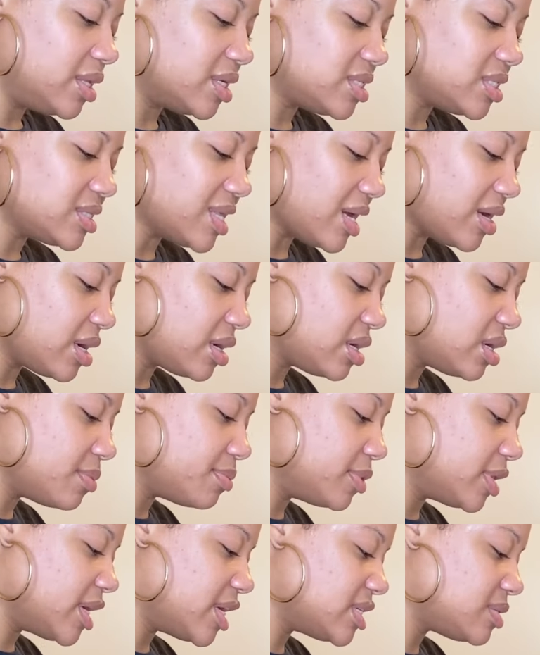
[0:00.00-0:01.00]
This is like a
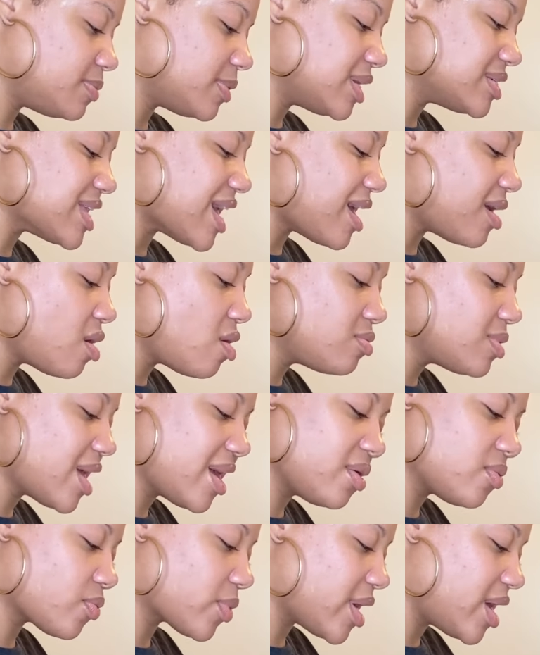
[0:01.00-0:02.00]
good blush because I don't
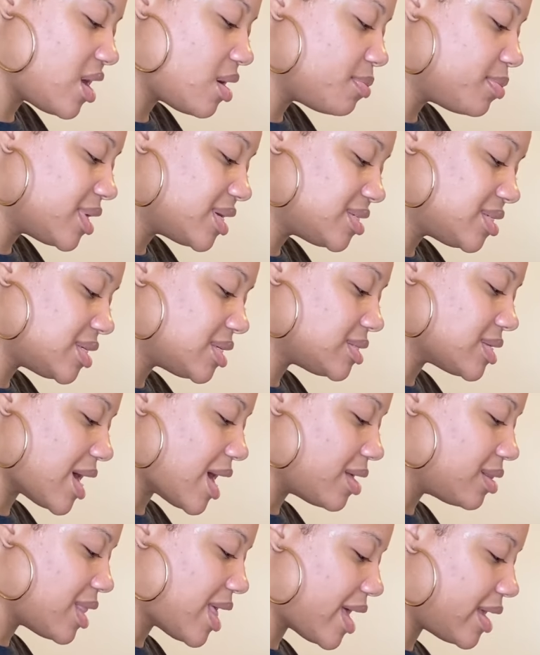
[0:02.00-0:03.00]
like red blushes.
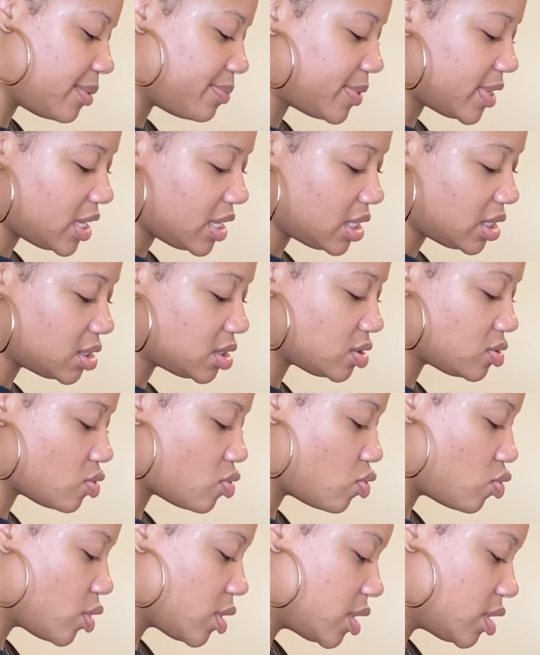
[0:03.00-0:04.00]
I like peach,
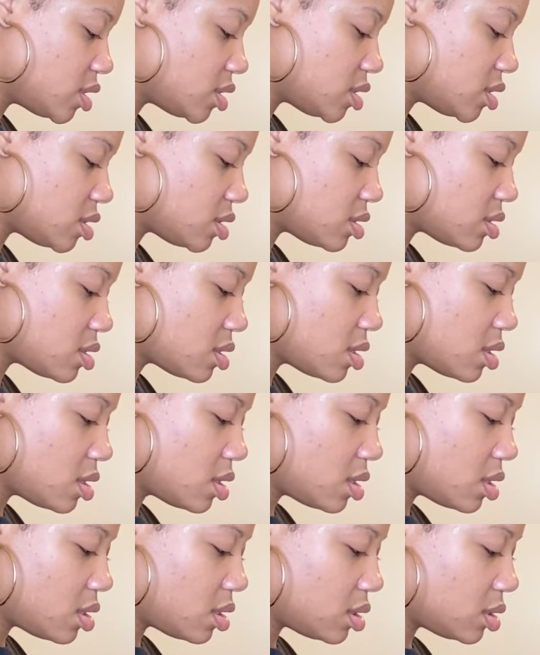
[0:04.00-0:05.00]
orange,
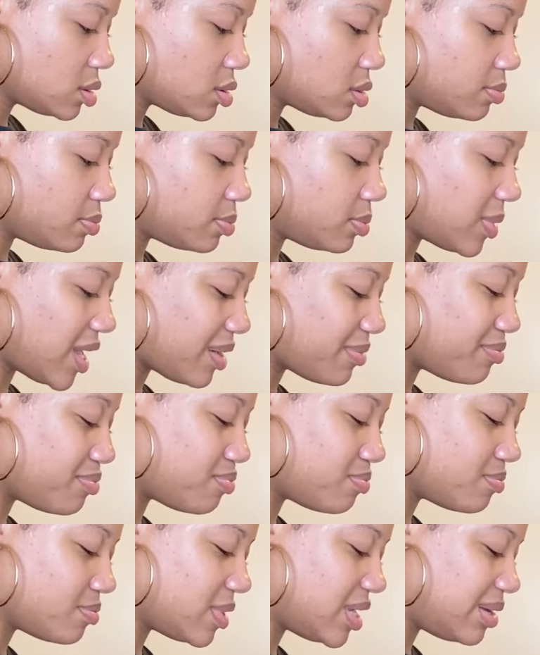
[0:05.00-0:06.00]
like
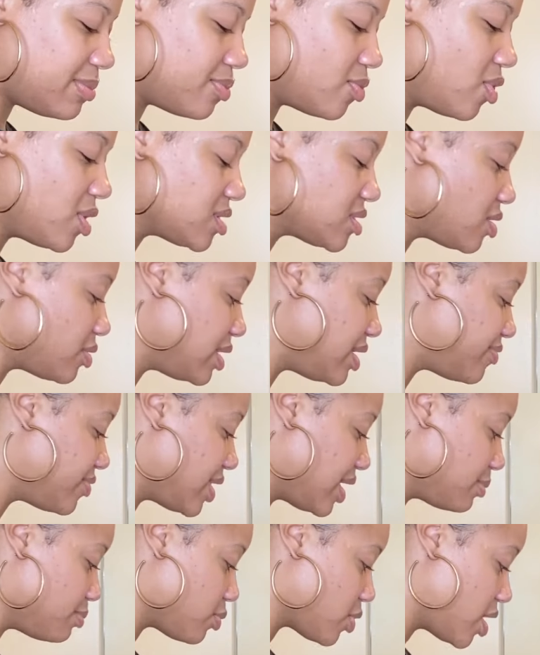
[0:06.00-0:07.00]
more so even
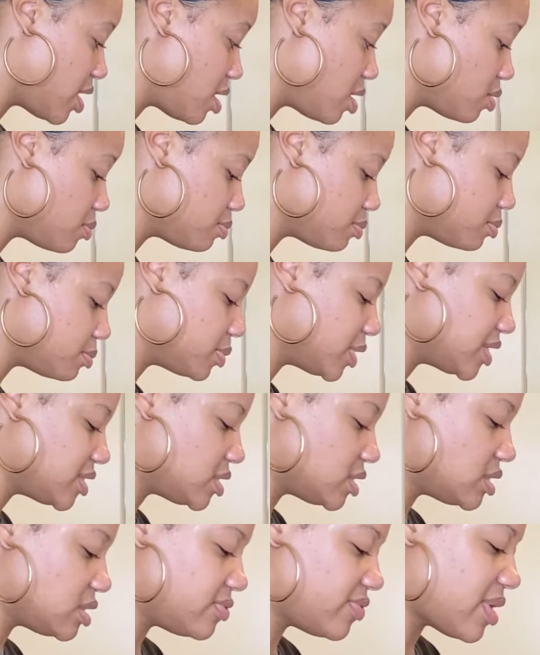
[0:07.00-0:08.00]
like brown
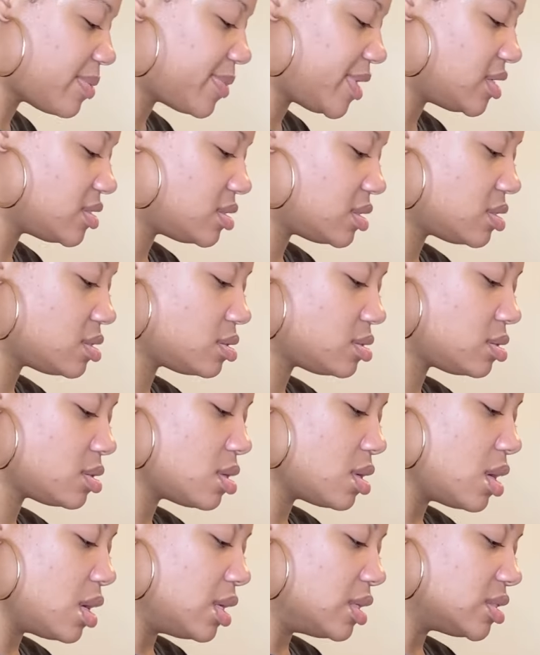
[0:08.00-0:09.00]
blushes, if that makes sense.
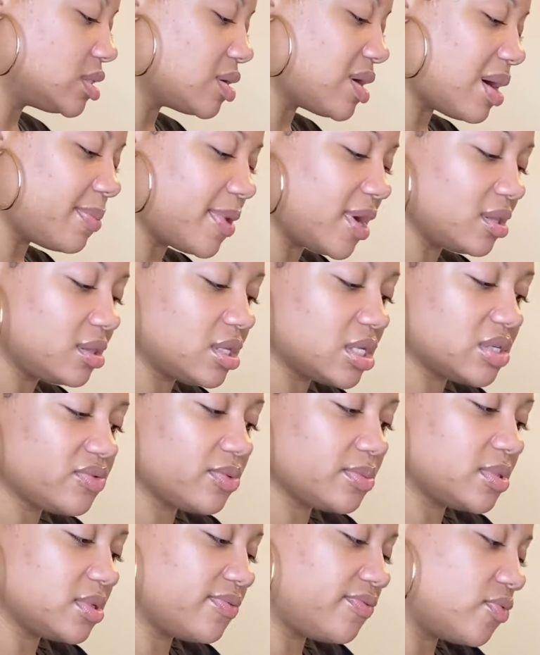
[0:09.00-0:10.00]
So I bought this
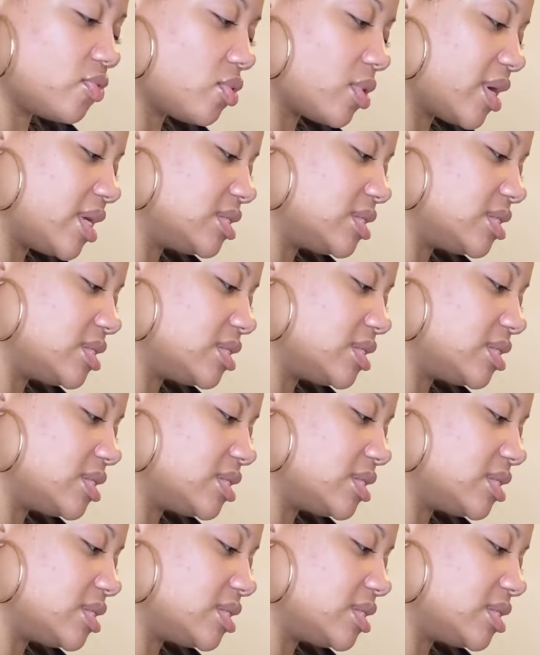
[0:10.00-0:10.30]
from Sephora.